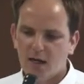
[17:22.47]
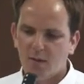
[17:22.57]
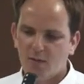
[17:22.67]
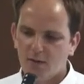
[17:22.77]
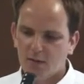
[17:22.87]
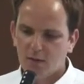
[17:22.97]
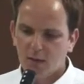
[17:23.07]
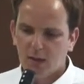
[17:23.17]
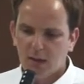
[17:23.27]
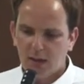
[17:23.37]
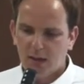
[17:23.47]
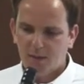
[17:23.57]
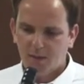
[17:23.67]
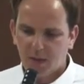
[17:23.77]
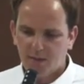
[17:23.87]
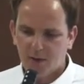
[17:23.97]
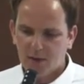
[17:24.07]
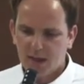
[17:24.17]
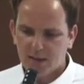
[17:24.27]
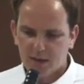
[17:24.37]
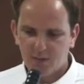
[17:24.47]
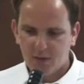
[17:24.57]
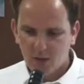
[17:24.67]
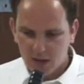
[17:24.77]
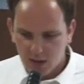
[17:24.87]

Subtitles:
harmful fertilizers. But what they